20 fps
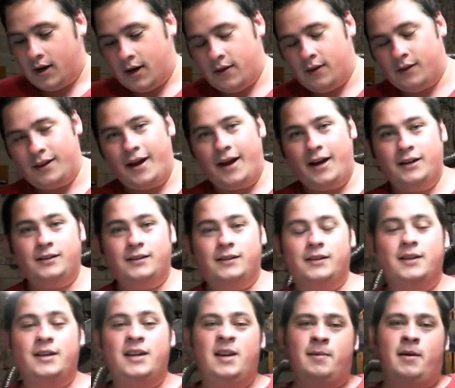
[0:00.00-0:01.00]
And the
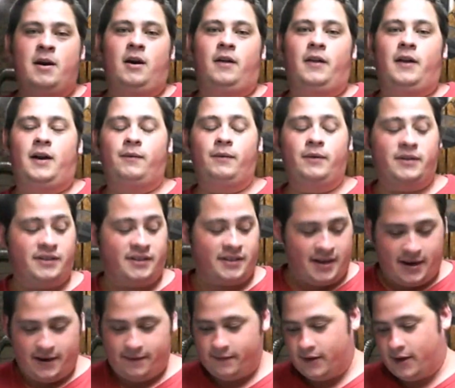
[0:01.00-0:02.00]
last email that I
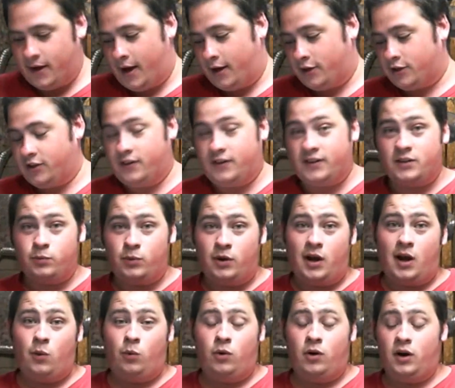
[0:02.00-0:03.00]
received, actually, this is what
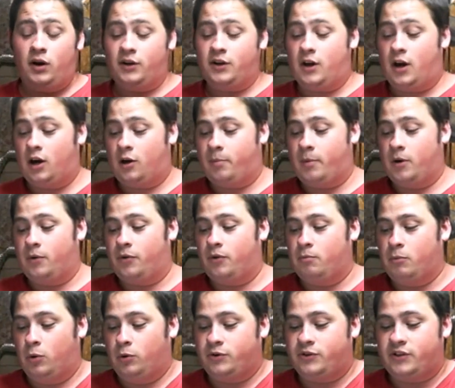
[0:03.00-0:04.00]
I want to talk about
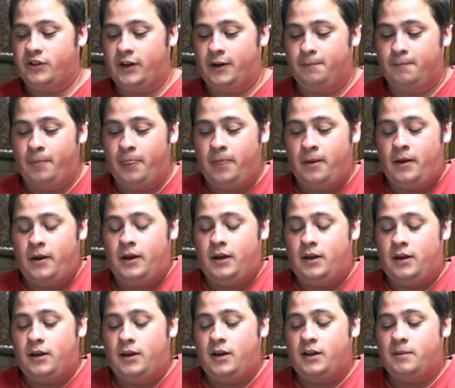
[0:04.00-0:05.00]
mostly.
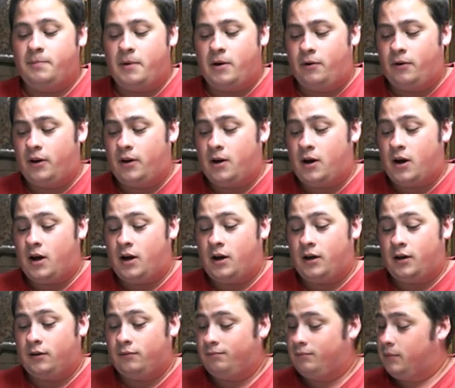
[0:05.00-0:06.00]
It's about
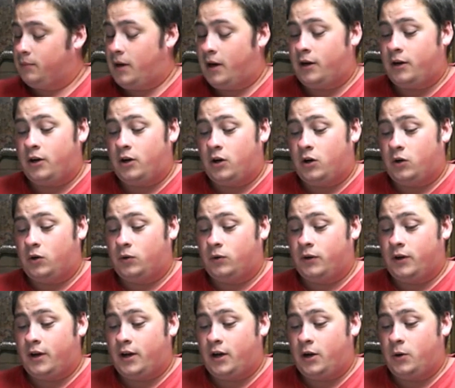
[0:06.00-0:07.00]
a, I don't
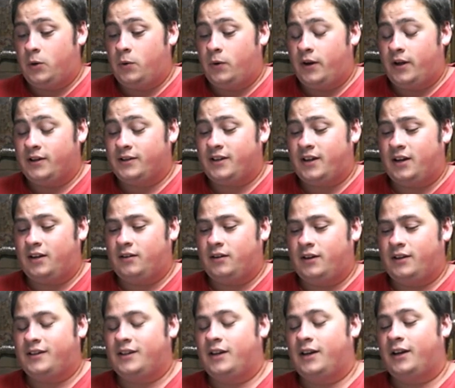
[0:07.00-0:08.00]
know uh, who it is,
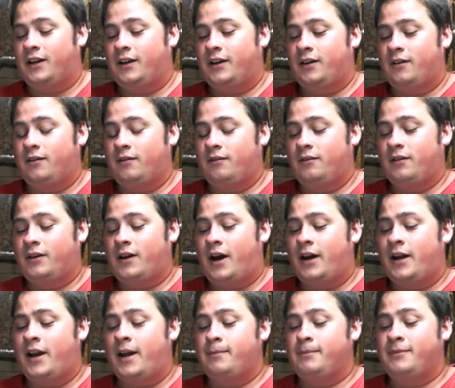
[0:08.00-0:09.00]
it's a
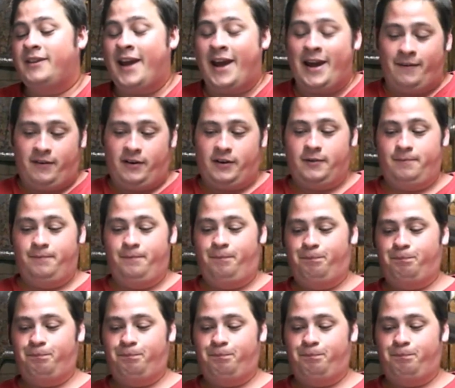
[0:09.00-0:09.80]
guy named David.